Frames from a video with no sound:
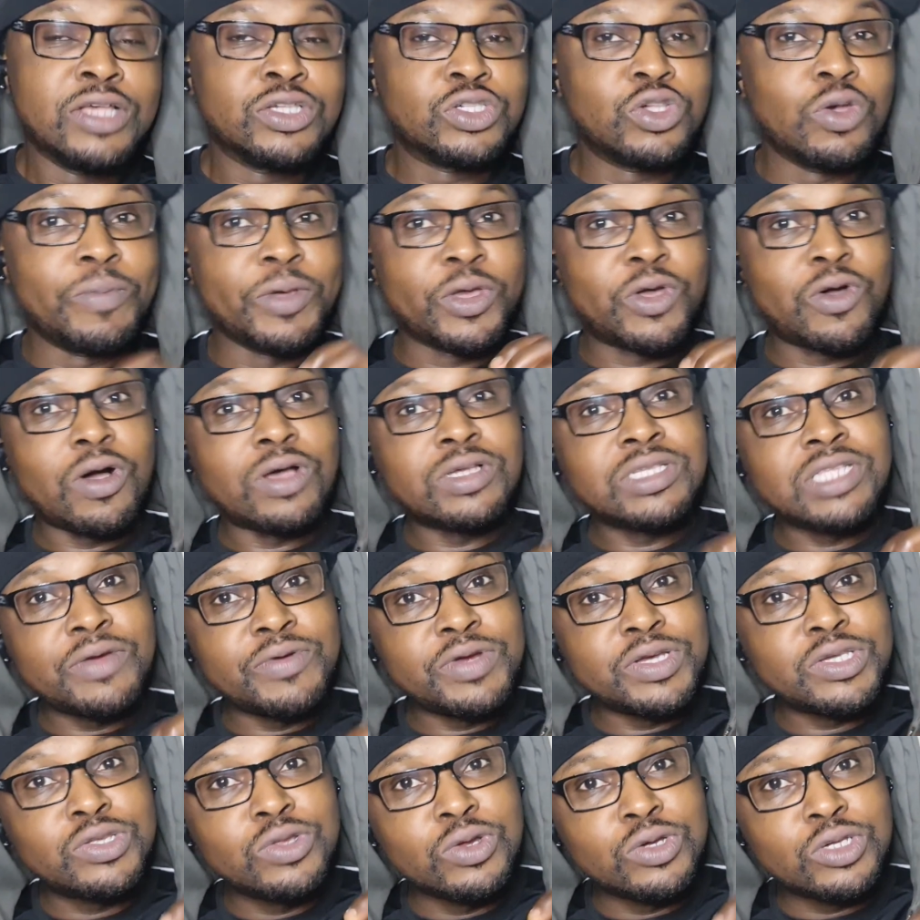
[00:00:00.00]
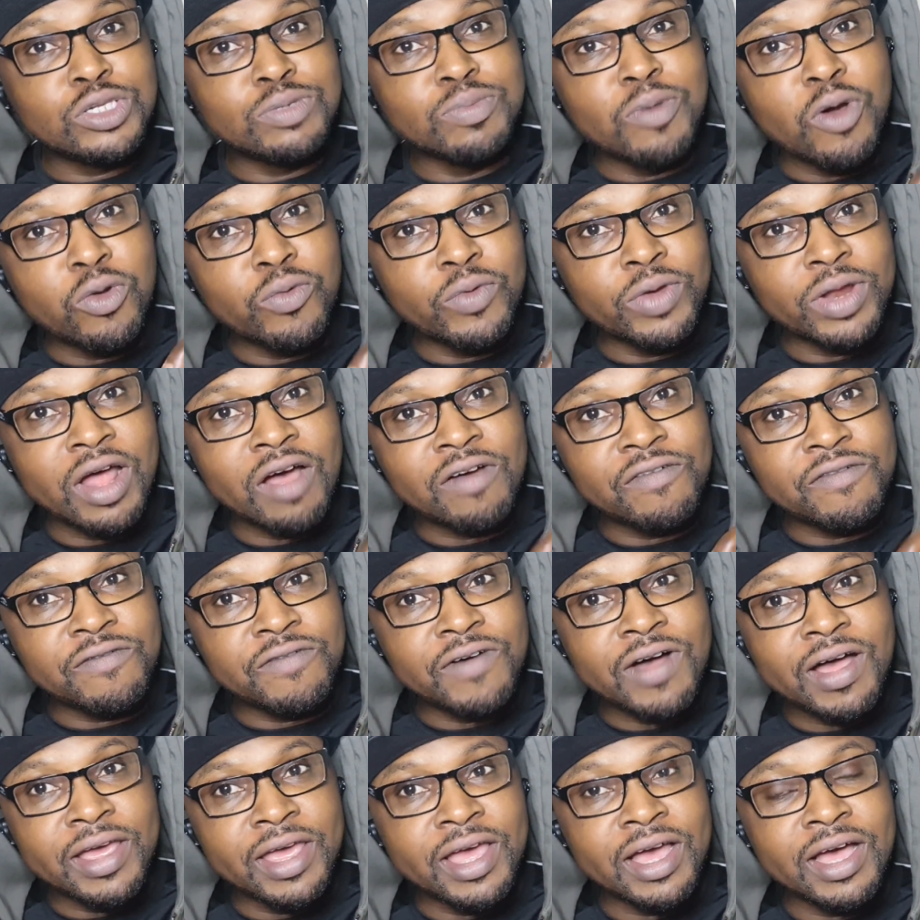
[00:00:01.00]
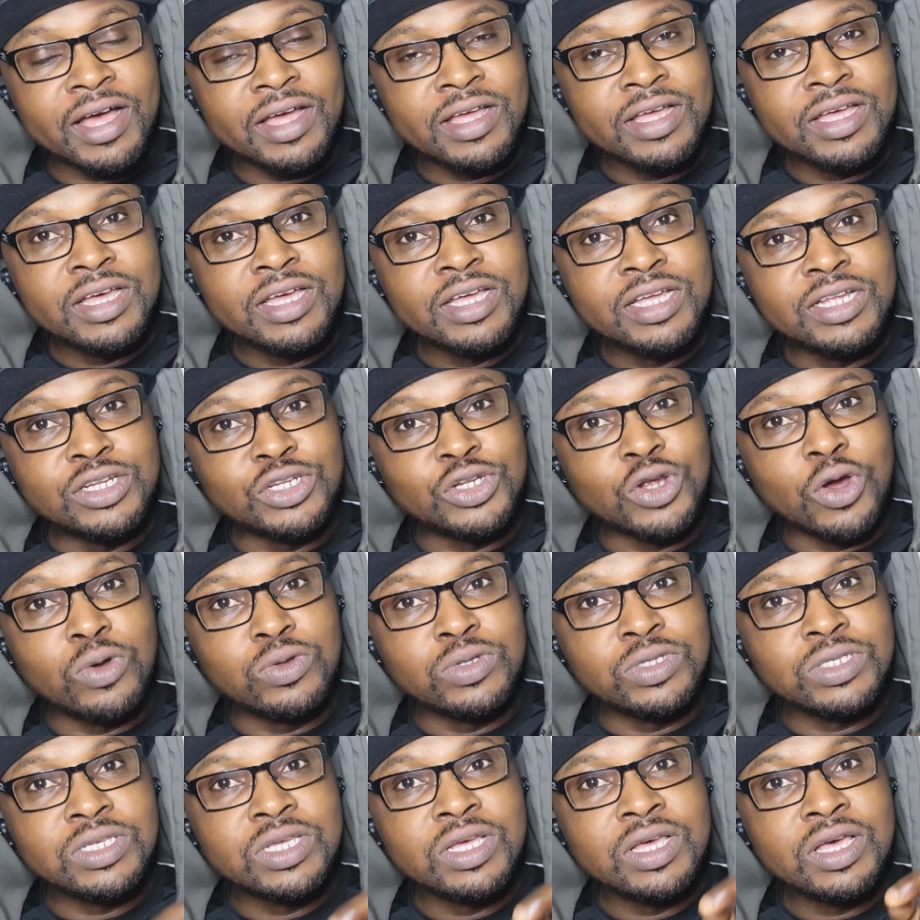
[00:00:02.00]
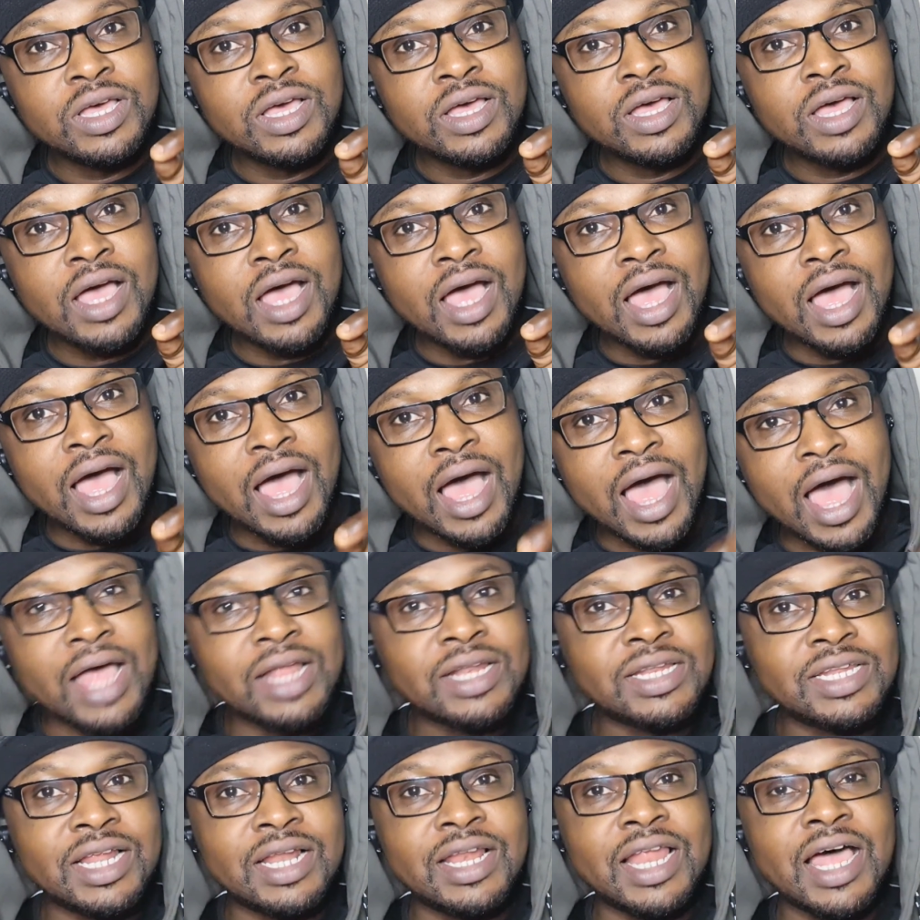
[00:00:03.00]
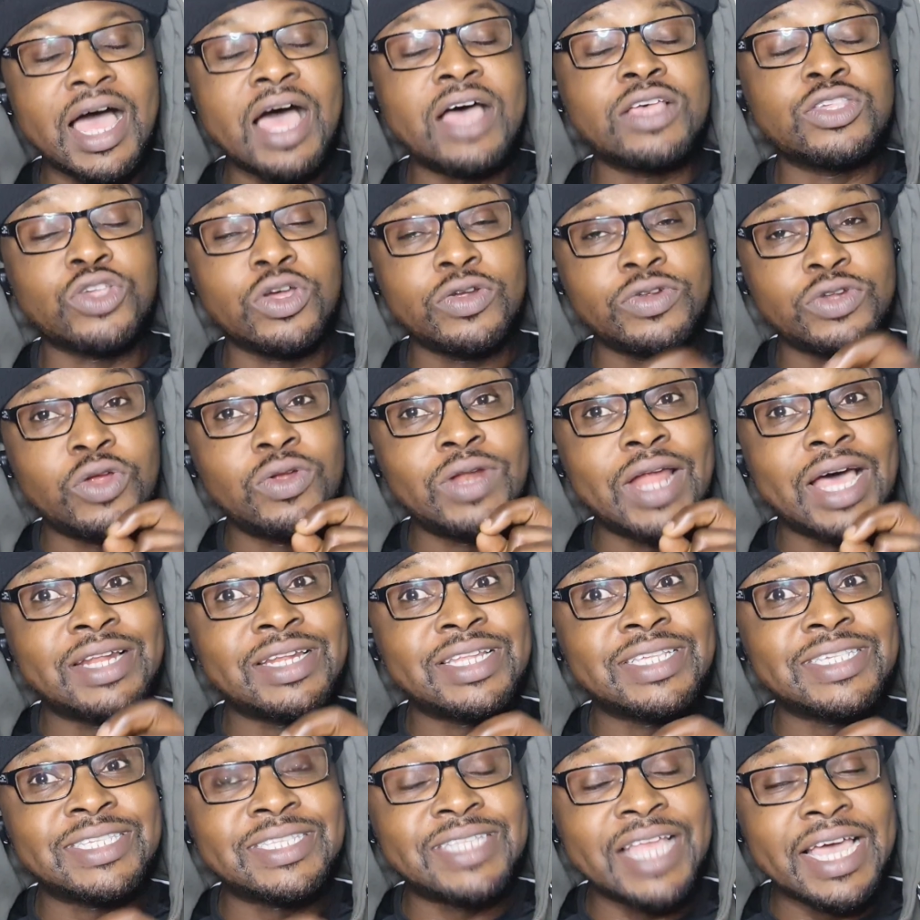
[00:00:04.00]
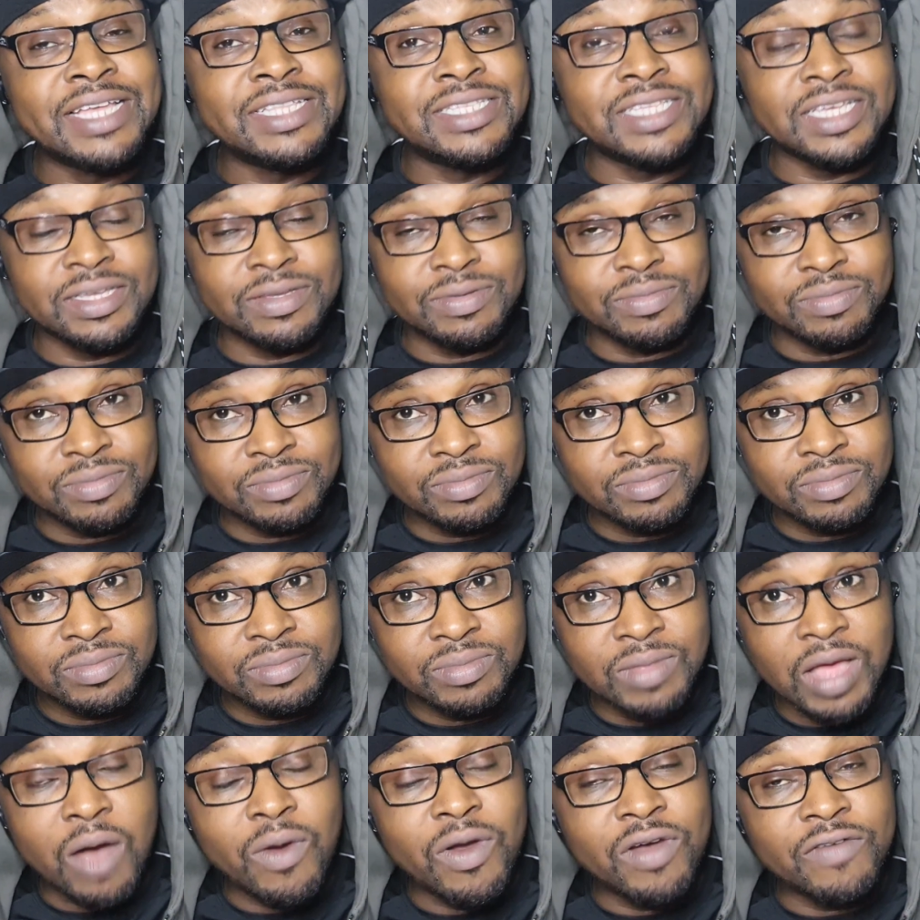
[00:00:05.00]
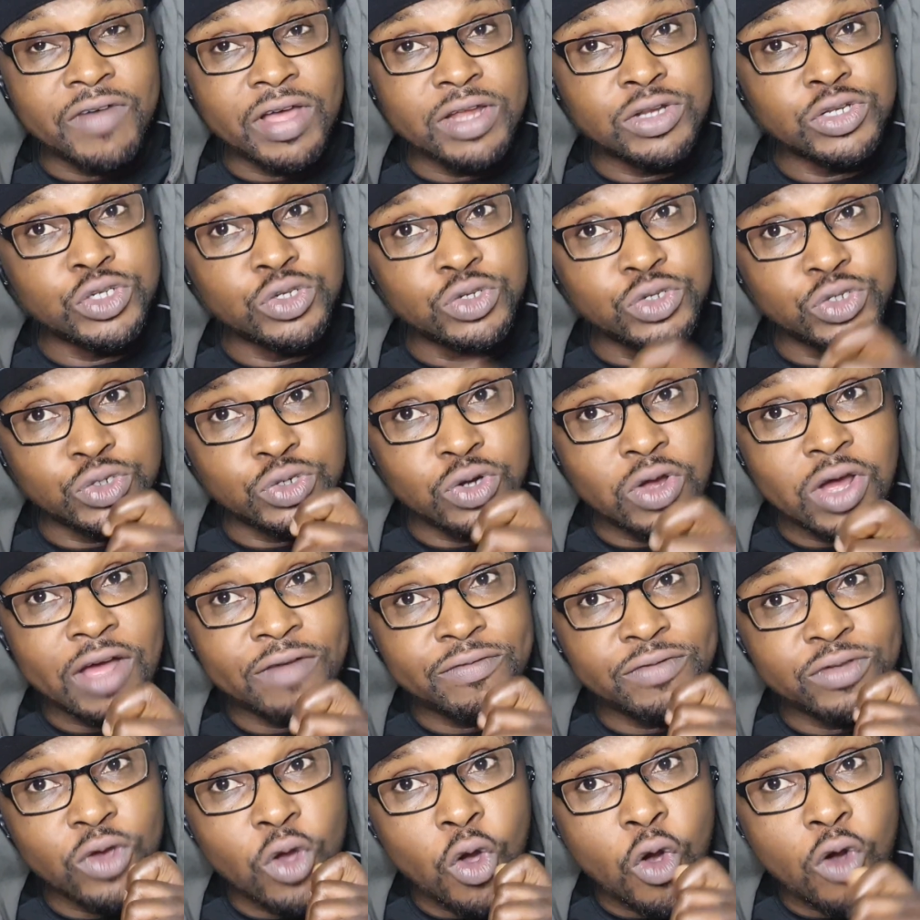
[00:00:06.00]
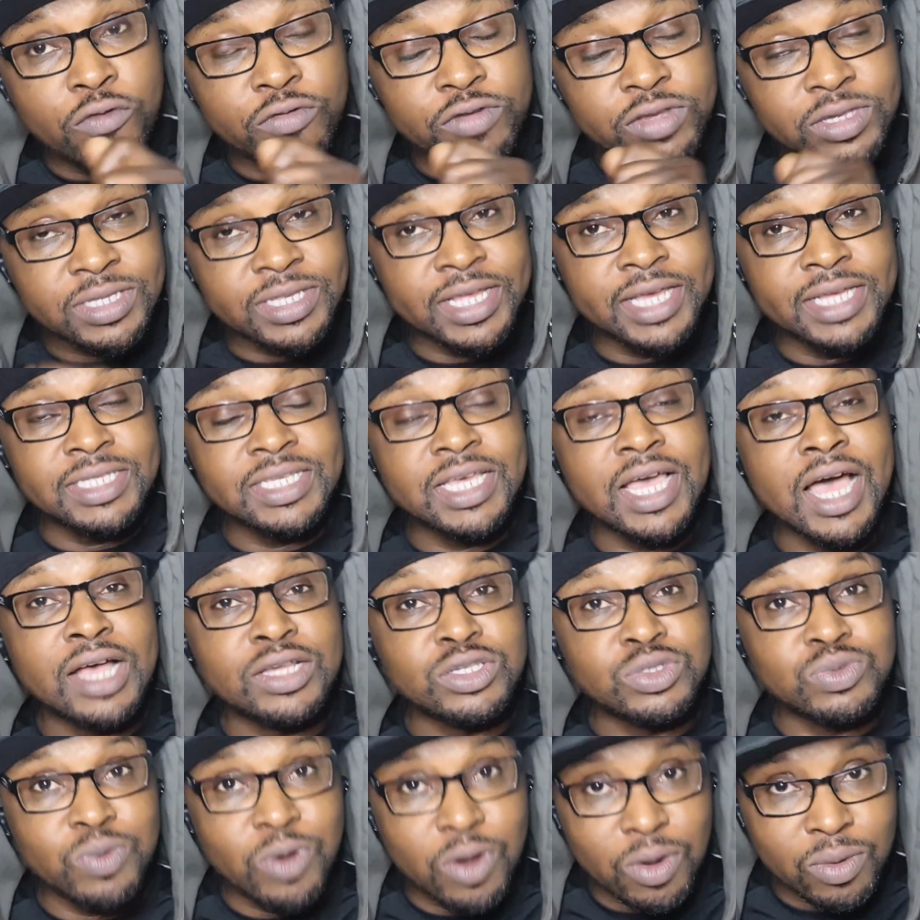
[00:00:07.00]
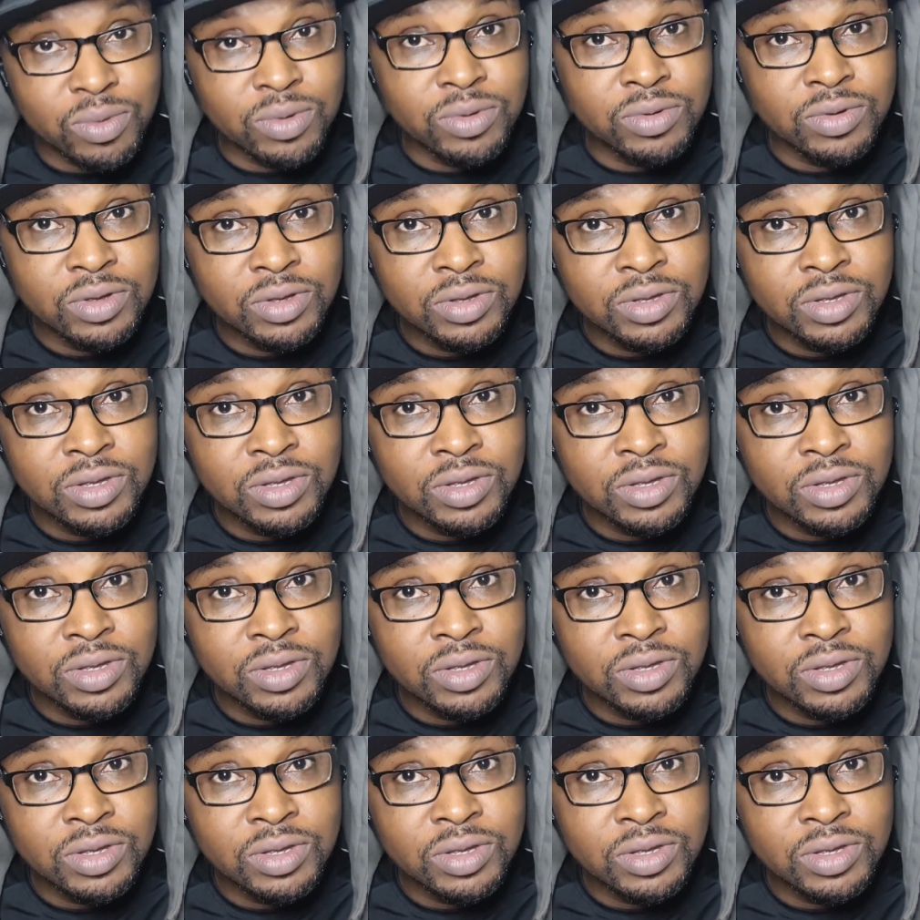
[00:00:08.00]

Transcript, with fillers: So because there is no smoke without fire, don't under uh, sorry, don't understate it. However, you do not have to overstate it as well.